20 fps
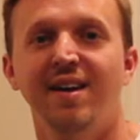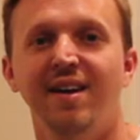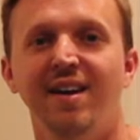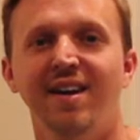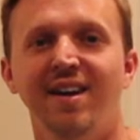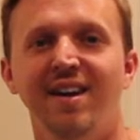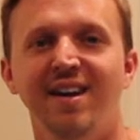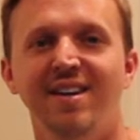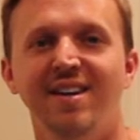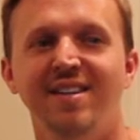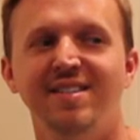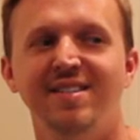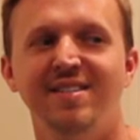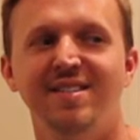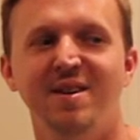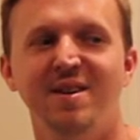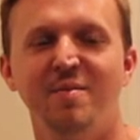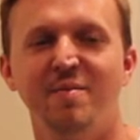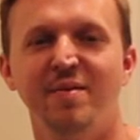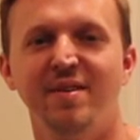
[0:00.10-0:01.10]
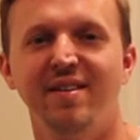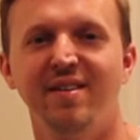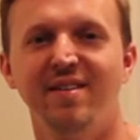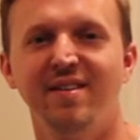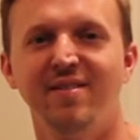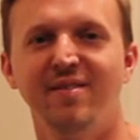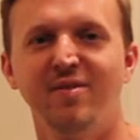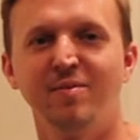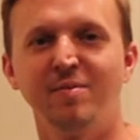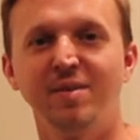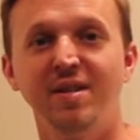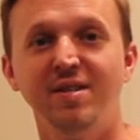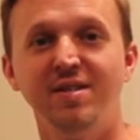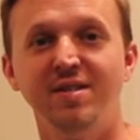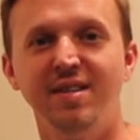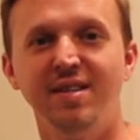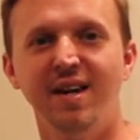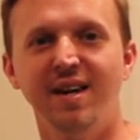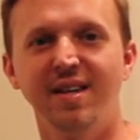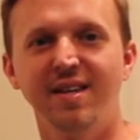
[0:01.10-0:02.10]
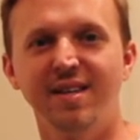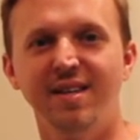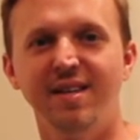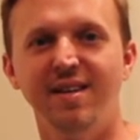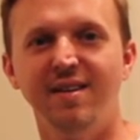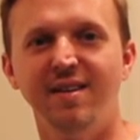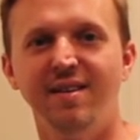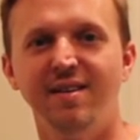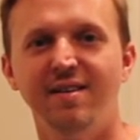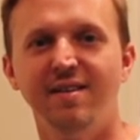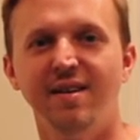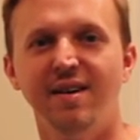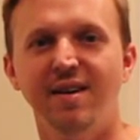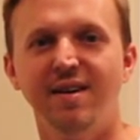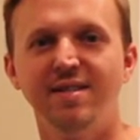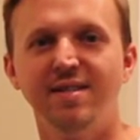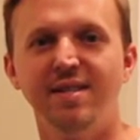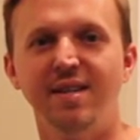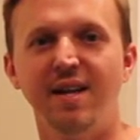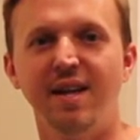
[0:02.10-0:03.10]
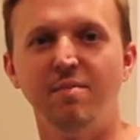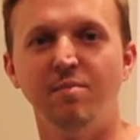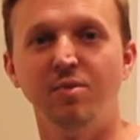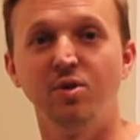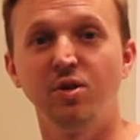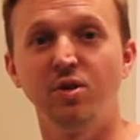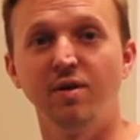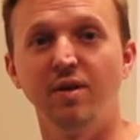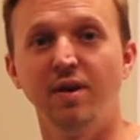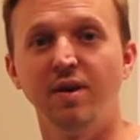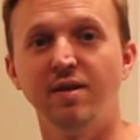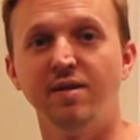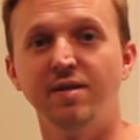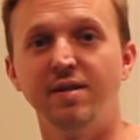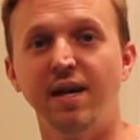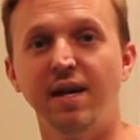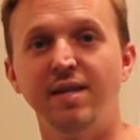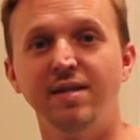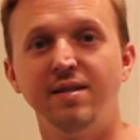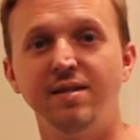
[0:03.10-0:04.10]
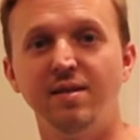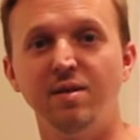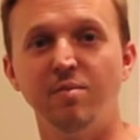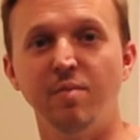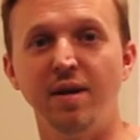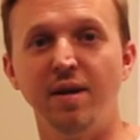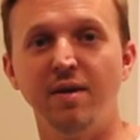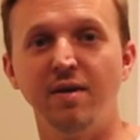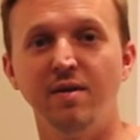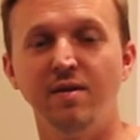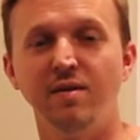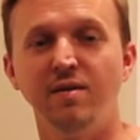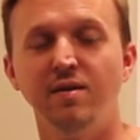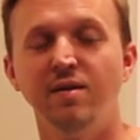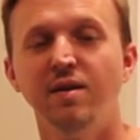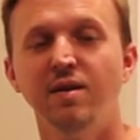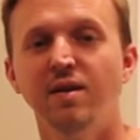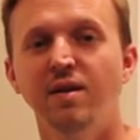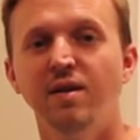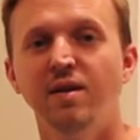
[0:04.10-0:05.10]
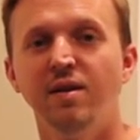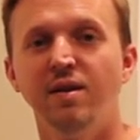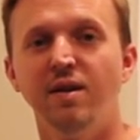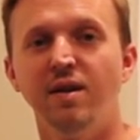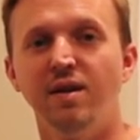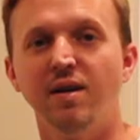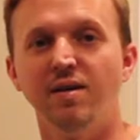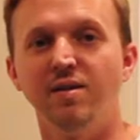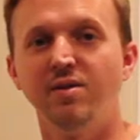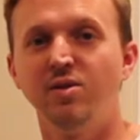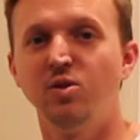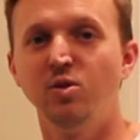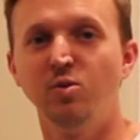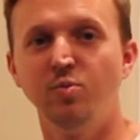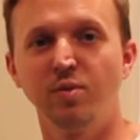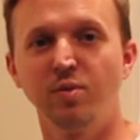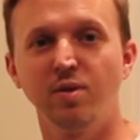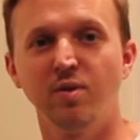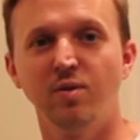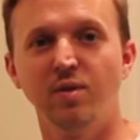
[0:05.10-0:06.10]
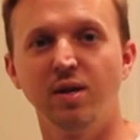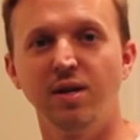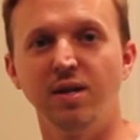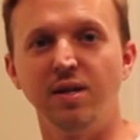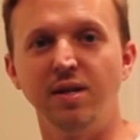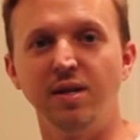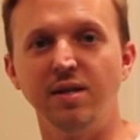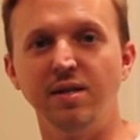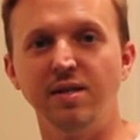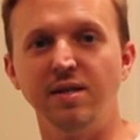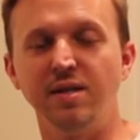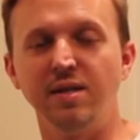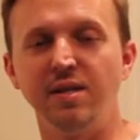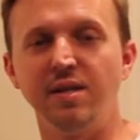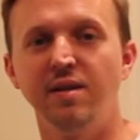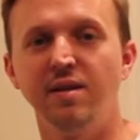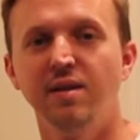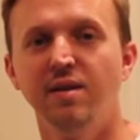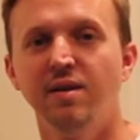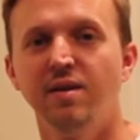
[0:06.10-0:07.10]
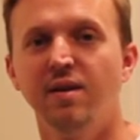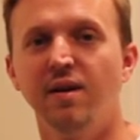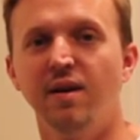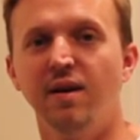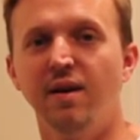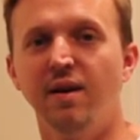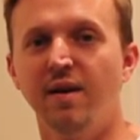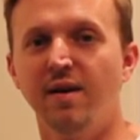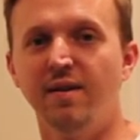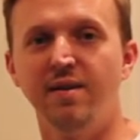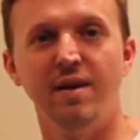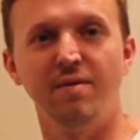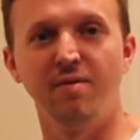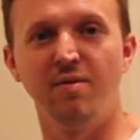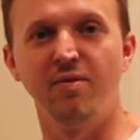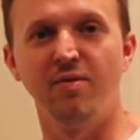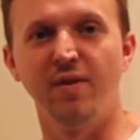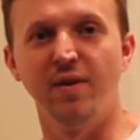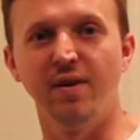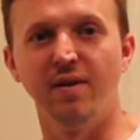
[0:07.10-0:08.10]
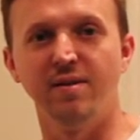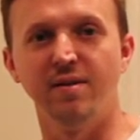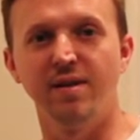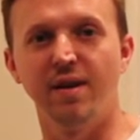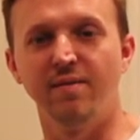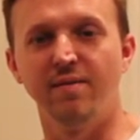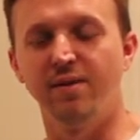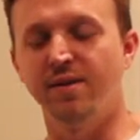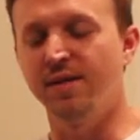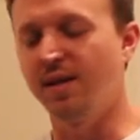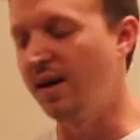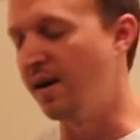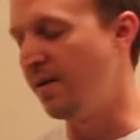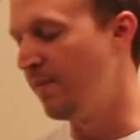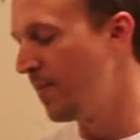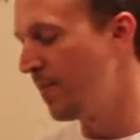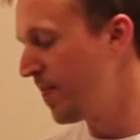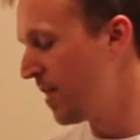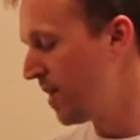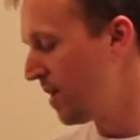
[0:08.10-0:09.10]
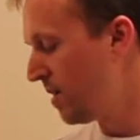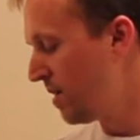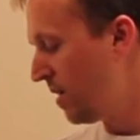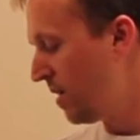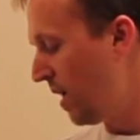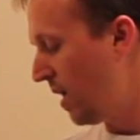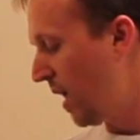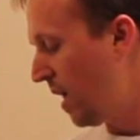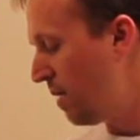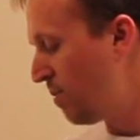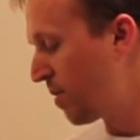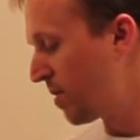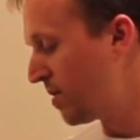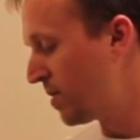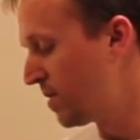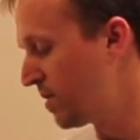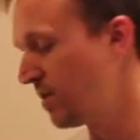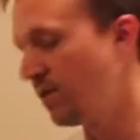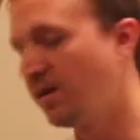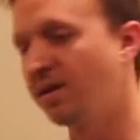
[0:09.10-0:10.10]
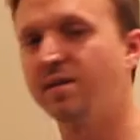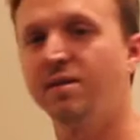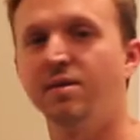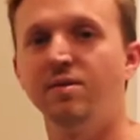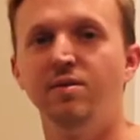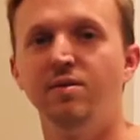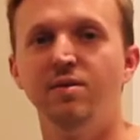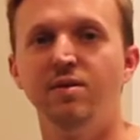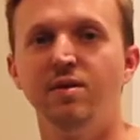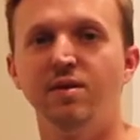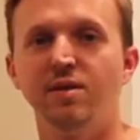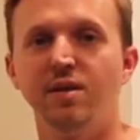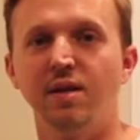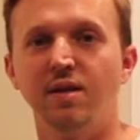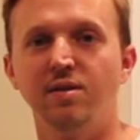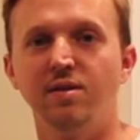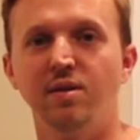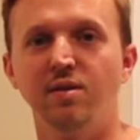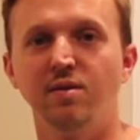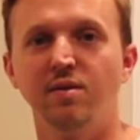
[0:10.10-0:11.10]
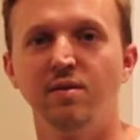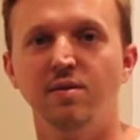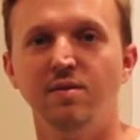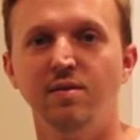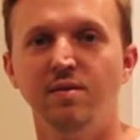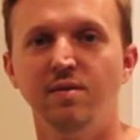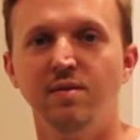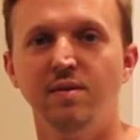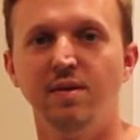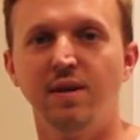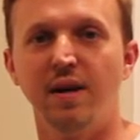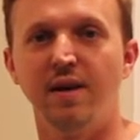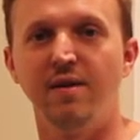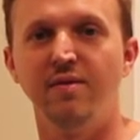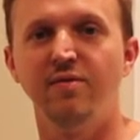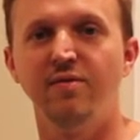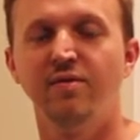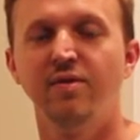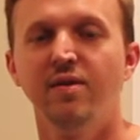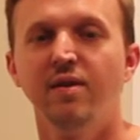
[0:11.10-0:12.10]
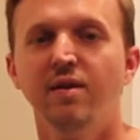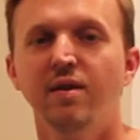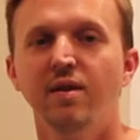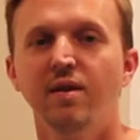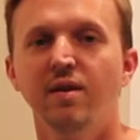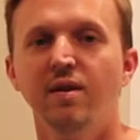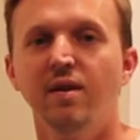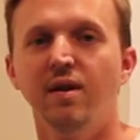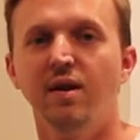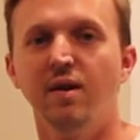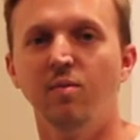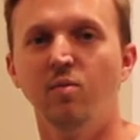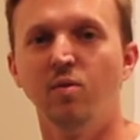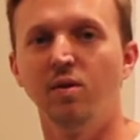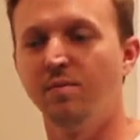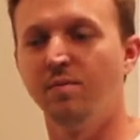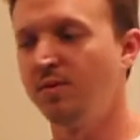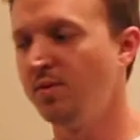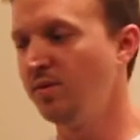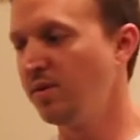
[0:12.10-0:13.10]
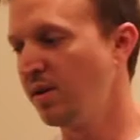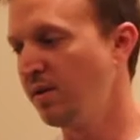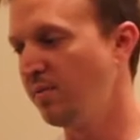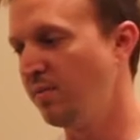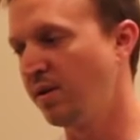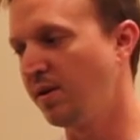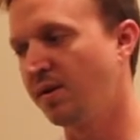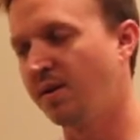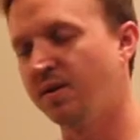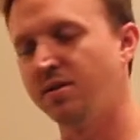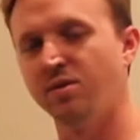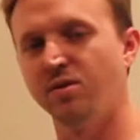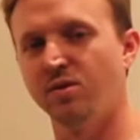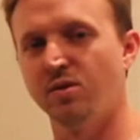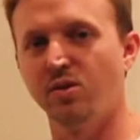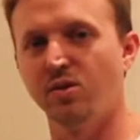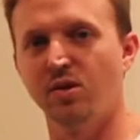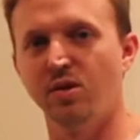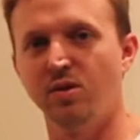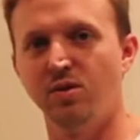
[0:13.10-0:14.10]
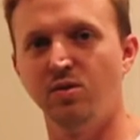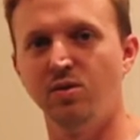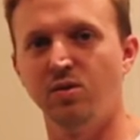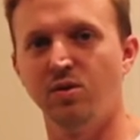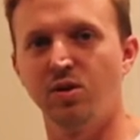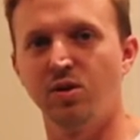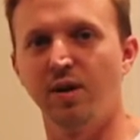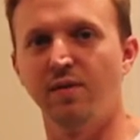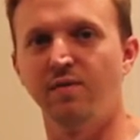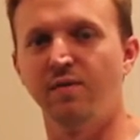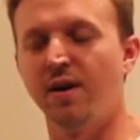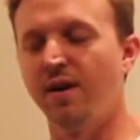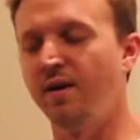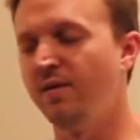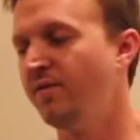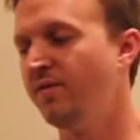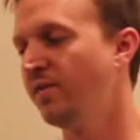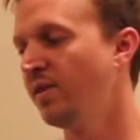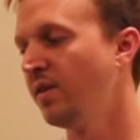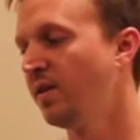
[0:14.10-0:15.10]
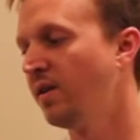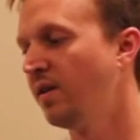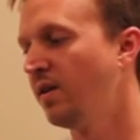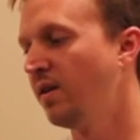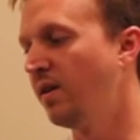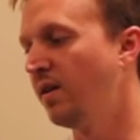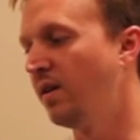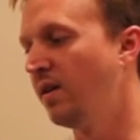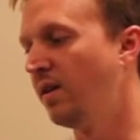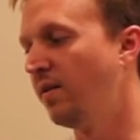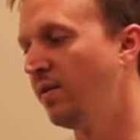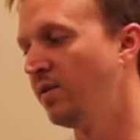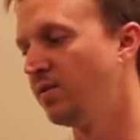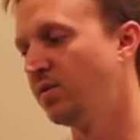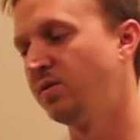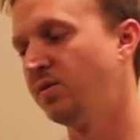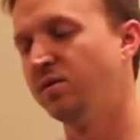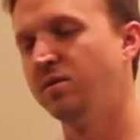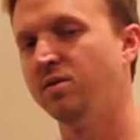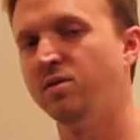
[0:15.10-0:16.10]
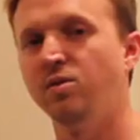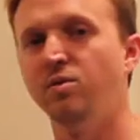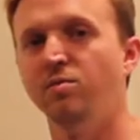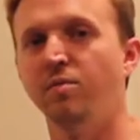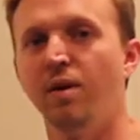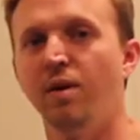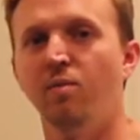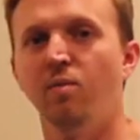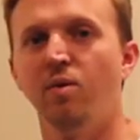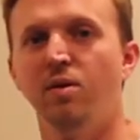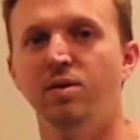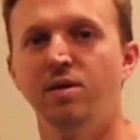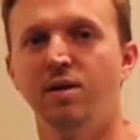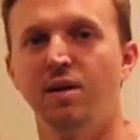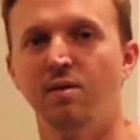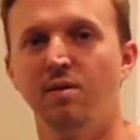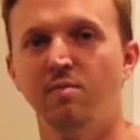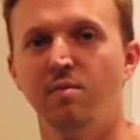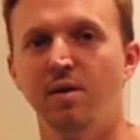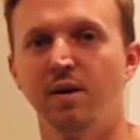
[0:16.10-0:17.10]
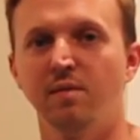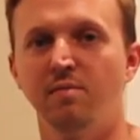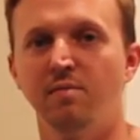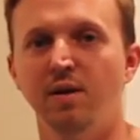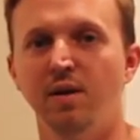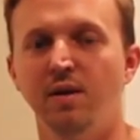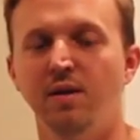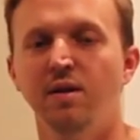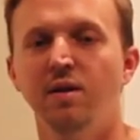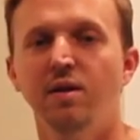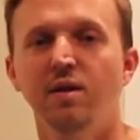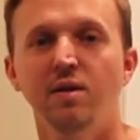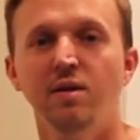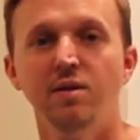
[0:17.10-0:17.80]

Hey guys, Jeremy here from Kitchen Dad again. Uh, today I'm going to show you how to dice a tomato. Uh, it's super quick and easy. Uh, it never fails every time. I personally like to use a Santoku knife um, when I'm doing it, but you can also use a chef knife. Uh, those are the two main ones that I would recommend.